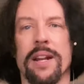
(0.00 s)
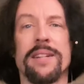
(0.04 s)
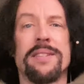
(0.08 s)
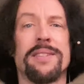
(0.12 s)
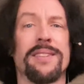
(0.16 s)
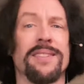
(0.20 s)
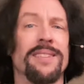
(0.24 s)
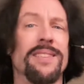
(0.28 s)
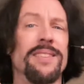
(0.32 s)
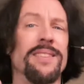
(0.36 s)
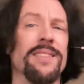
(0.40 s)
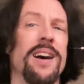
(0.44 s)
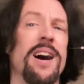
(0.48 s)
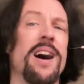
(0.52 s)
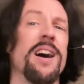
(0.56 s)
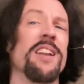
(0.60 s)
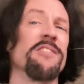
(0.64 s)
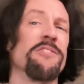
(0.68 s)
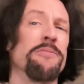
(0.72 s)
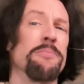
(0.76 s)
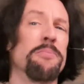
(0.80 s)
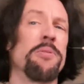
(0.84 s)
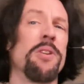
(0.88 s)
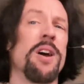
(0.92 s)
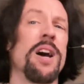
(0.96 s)
I took a lot
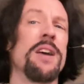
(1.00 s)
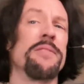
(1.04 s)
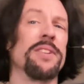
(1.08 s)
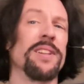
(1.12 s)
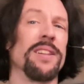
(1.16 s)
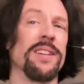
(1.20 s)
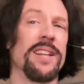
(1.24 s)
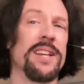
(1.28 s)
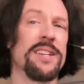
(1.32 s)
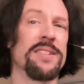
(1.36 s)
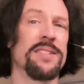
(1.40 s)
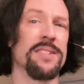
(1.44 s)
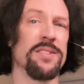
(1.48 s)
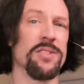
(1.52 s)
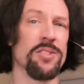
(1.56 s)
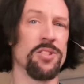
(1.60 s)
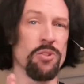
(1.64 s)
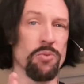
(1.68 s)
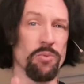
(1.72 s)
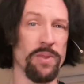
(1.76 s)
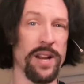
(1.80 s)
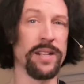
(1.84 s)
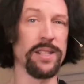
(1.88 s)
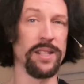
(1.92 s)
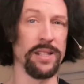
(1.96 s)
of private lessons
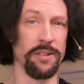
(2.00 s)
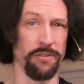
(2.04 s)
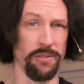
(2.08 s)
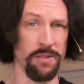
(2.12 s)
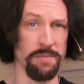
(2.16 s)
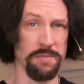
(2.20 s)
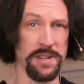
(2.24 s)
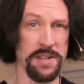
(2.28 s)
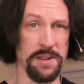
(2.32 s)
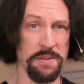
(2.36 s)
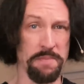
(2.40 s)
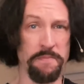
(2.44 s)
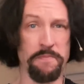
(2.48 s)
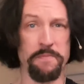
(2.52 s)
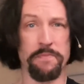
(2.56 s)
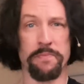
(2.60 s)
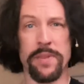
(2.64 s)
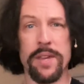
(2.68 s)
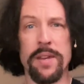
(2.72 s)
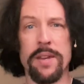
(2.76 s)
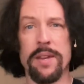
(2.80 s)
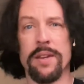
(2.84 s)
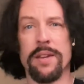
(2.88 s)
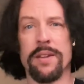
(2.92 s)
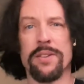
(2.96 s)
directly from him.
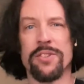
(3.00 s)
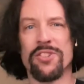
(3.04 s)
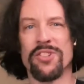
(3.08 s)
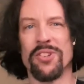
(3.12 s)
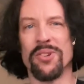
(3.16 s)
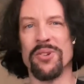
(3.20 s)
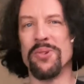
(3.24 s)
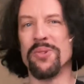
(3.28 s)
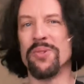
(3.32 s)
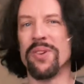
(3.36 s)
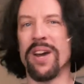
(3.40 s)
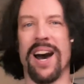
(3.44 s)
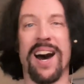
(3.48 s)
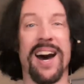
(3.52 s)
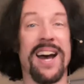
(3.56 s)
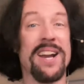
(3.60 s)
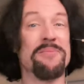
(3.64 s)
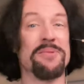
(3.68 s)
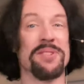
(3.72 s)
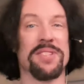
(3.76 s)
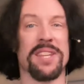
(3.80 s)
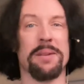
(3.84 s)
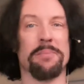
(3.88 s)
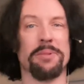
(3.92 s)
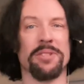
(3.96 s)
Soon, I
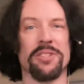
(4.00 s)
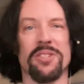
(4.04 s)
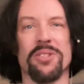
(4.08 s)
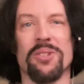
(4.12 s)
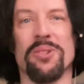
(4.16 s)
was able to